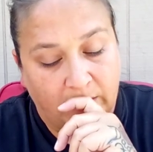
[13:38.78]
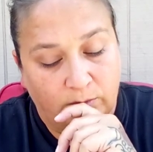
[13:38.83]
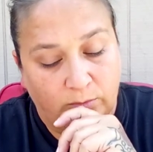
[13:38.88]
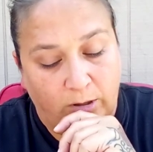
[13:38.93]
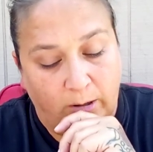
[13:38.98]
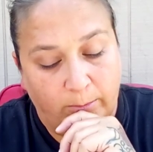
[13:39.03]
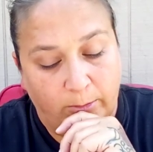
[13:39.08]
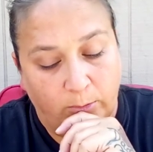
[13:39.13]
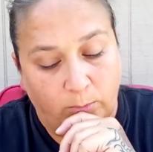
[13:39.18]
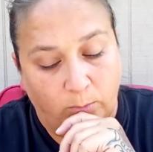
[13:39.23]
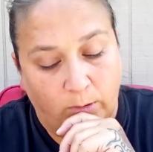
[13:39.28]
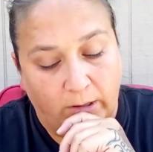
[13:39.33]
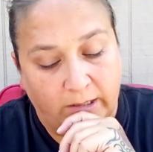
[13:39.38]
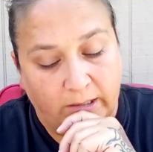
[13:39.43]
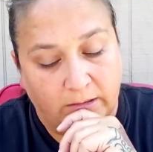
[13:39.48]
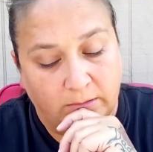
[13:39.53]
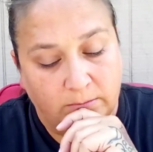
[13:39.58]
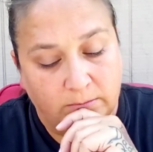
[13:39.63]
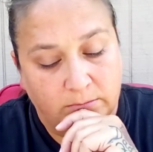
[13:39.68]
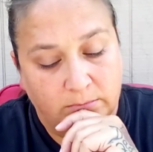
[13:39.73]
Robert
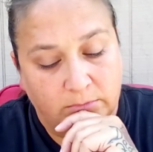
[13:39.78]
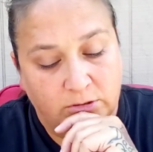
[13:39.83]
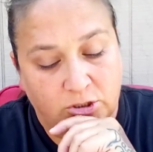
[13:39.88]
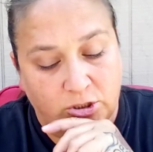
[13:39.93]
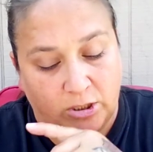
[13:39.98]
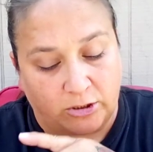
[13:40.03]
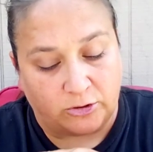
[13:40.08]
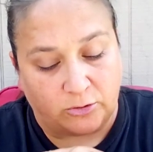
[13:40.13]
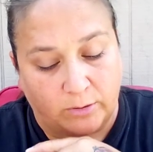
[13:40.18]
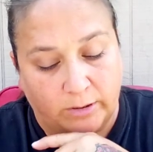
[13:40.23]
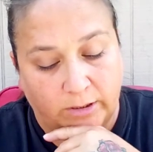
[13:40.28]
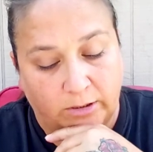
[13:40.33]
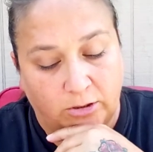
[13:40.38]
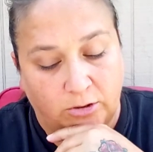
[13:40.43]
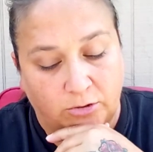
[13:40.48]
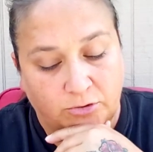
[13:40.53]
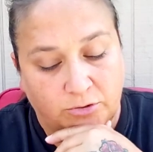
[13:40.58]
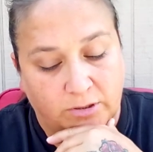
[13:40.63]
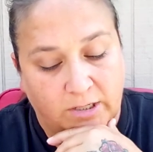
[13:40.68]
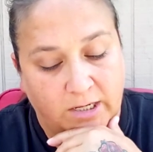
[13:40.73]
White, shot during an
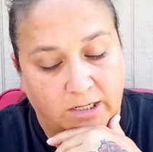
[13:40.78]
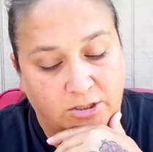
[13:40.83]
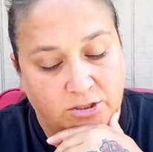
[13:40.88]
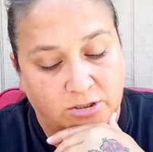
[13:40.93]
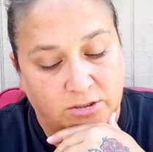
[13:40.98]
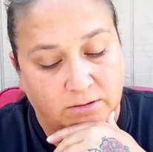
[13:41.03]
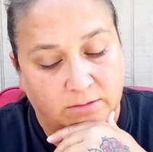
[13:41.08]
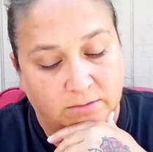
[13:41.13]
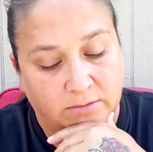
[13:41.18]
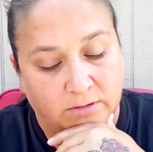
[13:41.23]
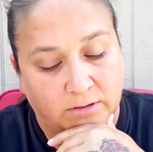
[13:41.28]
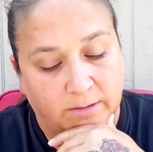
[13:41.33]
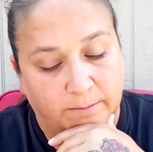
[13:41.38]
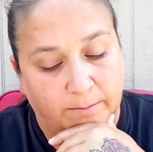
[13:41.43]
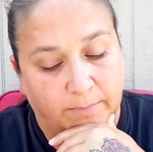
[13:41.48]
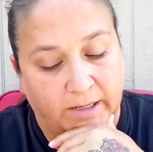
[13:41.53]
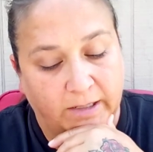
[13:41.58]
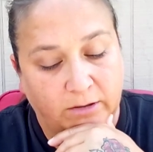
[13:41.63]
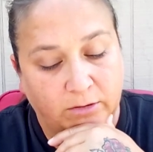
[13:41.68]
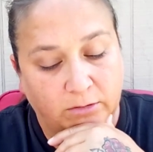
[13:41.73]
altercation.
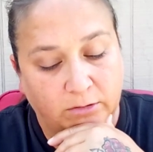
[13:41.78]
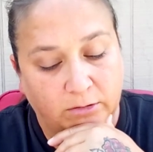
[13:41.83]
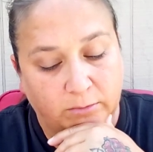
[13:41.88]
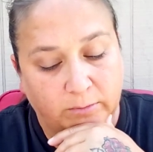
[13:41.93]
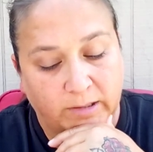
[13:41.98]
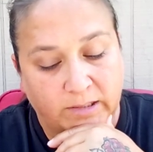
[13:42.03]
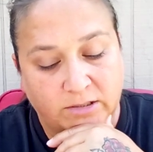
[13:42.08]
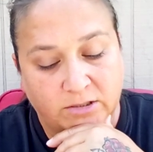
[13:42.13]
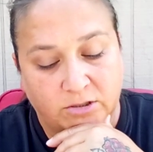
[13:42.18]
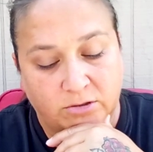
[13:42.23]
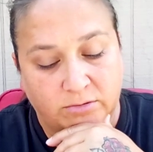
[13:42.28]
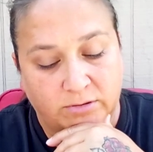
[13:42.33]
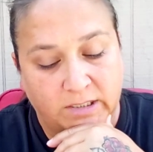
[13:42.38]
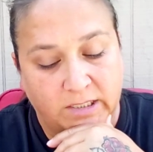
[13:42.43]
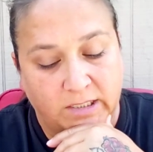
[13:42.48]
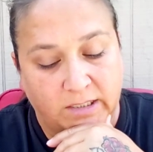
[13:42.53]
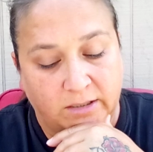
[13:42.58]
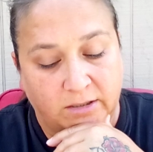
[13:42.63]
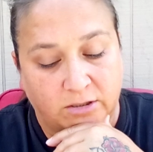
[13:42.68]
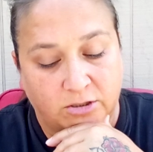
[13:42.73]
Michael Lorenzo
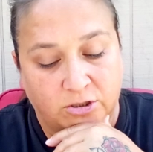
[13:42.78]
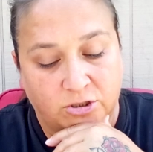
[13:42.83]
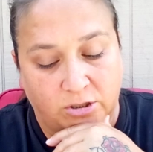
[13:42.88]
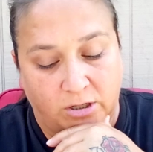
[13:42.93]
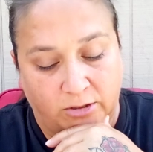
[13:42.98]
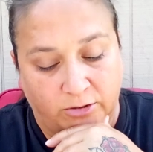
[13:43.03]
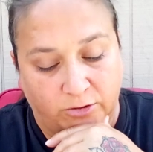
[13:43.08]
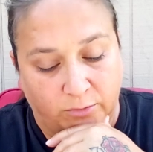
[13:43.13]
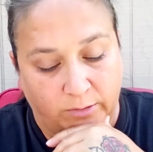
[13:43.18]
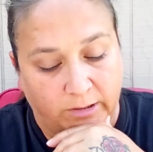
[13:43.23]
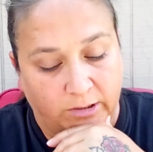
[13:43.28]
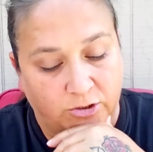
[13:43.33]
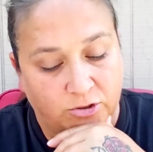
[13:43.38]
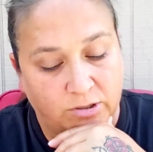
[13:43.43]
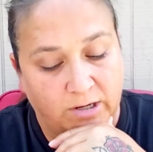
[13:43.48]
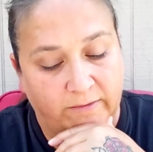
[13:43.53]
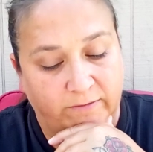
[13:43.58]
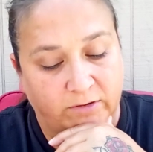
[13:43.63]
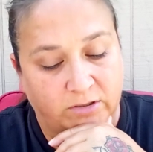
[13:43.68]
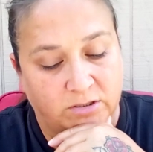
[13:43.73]
Dean, shot during a
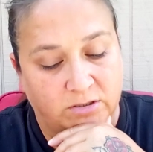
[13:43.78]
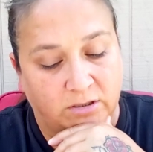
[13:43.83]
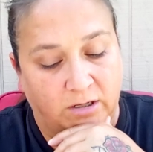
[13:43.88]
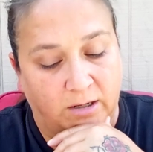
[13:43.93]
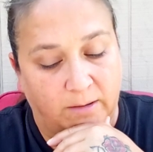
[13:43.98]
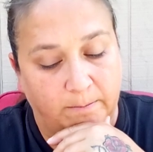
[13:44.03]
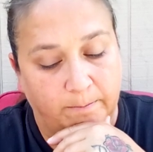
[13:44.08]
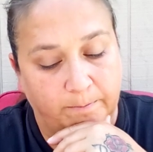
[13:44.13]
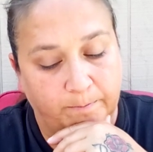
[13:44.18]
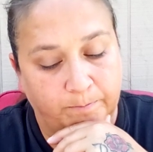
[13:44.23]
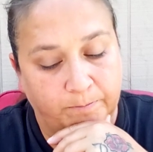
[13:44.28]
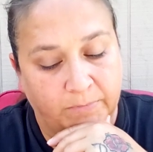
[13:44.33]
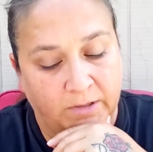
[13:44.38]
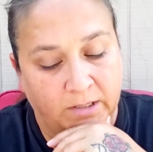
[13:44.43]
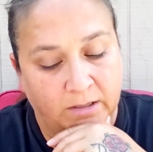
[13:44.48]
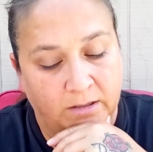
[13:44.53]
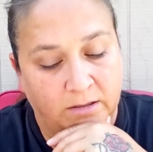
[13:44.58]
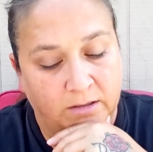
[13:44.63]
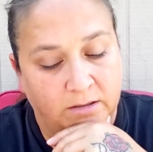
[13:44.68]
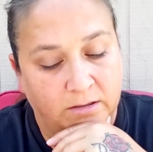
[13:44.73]
traffic stop.
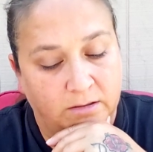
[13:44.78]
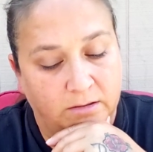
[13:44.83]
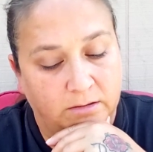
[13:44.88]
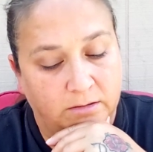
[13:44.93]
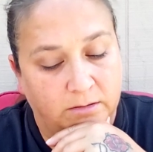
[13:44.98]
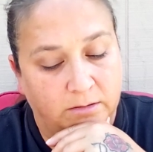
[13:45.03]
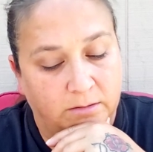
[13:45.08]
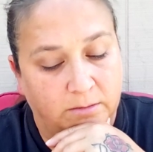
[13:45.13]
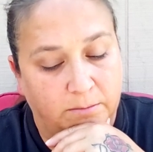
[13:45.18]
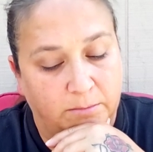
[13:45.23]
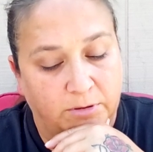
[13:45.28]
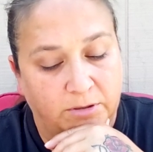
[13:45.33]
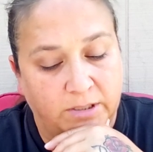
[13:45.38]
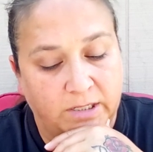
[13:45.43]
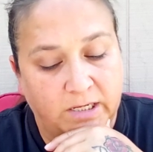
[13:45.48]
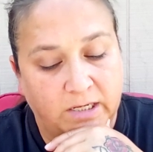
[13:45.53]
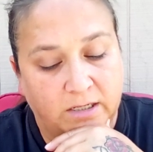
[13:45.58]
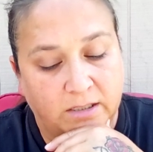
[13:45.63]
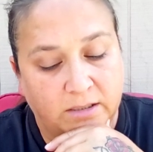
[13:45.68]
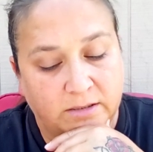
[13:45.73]

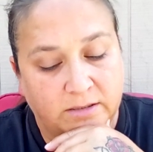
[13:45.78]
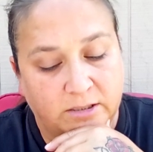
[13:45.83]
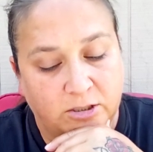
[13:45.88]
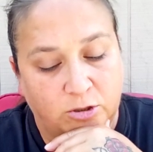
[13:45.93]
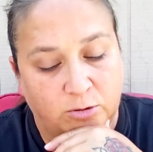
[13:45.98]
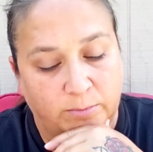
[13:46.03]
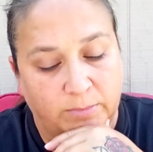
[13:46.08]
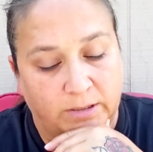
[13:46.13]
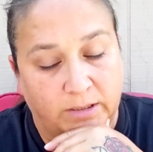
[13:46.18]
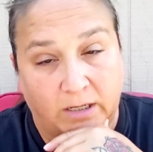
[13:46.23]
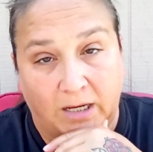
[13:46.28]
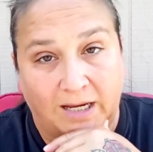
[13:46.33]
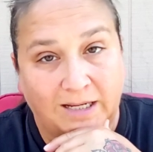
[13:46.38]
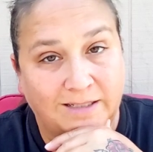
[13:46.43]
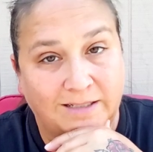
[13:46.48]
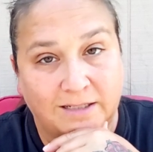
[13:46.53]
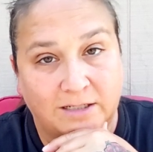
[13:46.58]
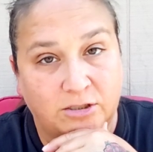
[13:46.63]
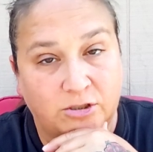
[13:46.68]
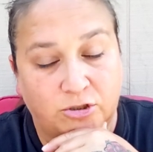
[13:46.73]
Monique Tillman, I
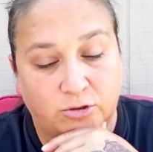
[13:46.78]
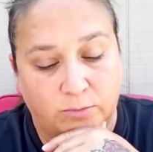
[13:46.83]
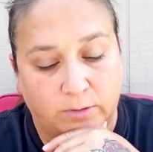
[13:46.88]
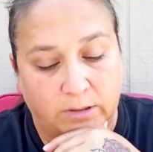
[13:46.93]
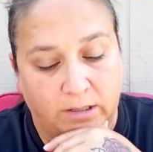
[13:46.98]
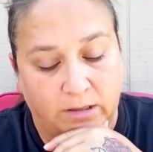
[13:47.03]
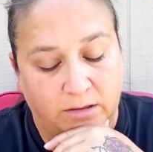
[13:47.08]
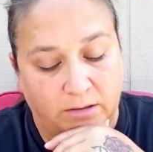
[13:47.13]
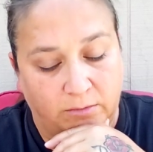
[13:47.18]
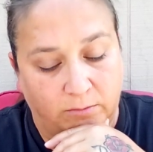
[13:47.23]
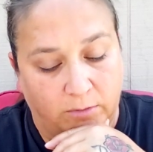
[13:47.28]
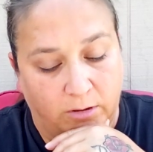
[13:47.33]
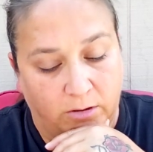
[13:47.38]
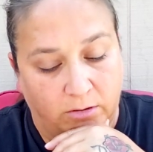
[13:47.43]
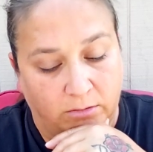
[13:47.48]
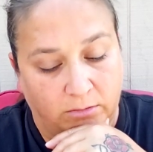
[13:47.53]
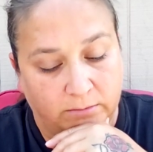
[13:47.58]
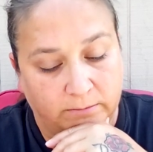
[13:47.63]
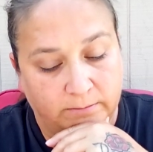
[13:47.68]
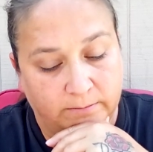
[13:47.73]
didn't do anything
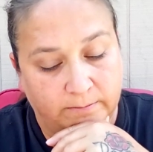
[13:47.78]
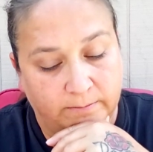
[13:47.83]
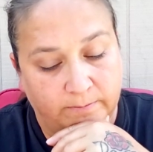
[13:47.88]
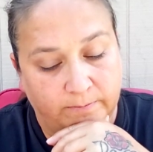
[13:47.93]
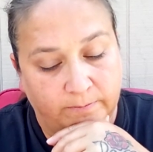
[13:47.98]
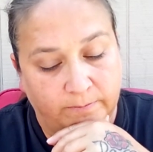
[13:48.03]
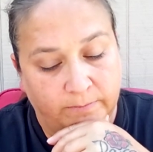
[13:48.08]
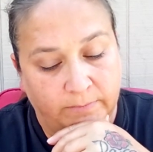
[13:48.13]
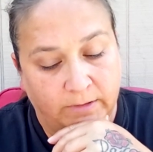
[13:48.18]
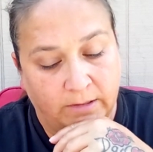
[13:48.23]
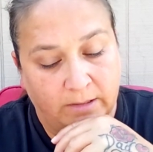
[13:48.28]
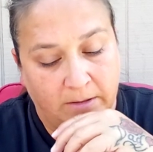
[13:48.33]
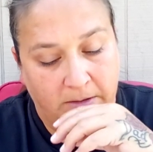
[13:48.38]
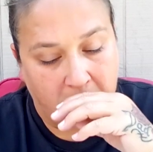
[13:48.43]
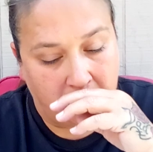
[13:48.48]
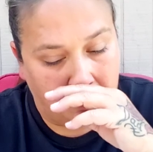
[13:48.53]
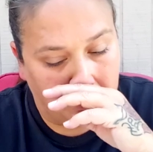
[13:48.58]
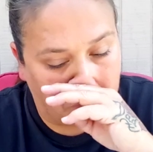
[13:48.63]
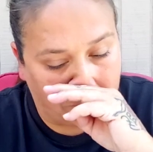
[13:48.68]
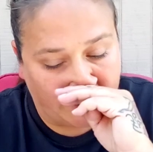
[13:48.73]
wrong.
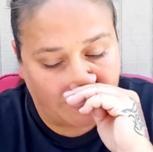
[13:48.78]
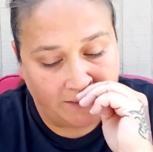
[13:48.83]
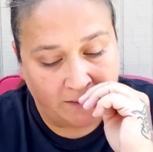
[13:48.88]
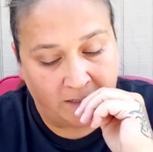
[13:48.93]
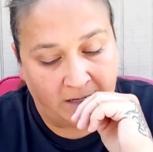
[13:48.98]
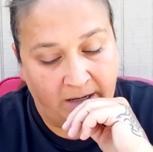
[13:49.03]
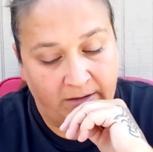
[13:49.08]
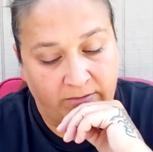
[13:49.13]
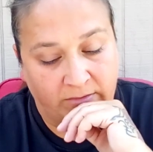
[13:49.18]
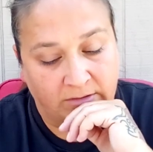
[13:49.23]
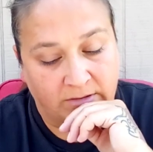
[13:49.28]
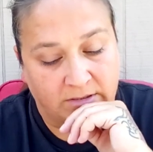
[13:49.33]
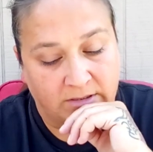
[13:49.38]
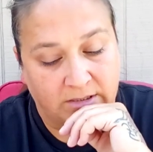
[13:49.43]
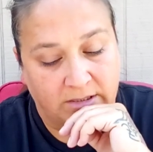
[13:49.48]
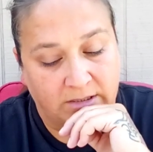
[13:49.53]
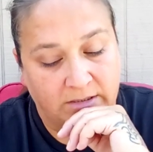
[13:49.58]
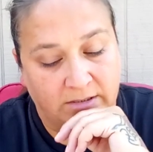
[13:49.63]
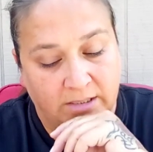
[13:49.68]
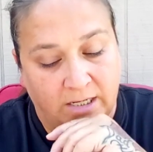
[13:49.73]
Randy Evans,
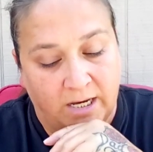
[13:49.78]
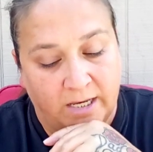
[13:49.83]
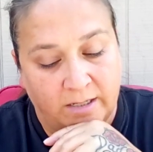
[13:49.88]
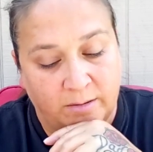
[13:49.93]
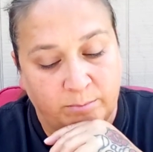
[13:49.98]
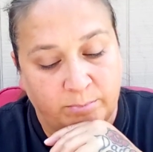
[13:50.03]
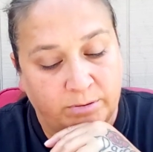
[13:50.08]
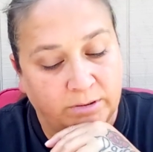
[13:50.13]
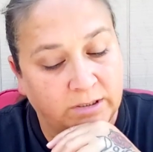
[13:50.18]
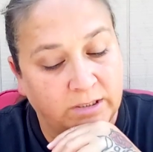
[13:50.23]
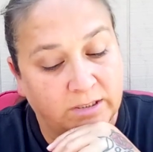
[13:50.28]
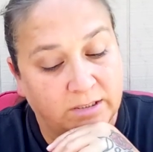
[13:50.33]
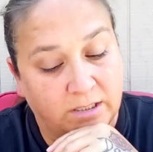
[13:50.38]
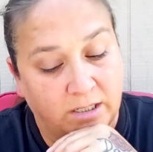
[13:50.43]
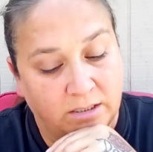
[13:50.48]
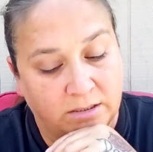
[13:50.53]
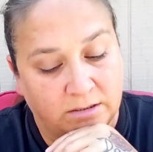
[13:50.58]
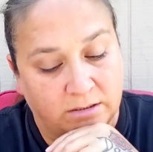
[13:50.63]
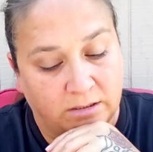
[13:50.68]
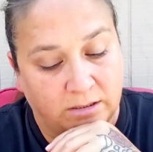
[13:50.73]
died in police
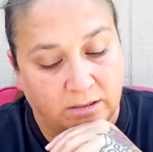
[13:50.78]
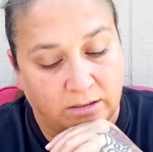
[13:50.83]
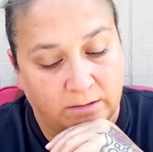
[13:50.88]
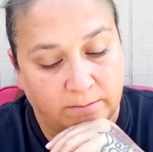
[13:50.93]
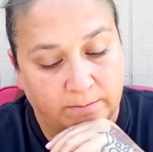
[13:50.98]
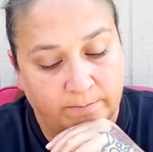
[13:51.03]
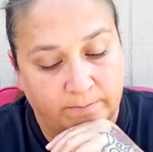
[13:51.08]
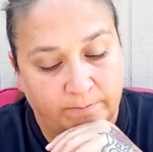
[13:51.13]
custody.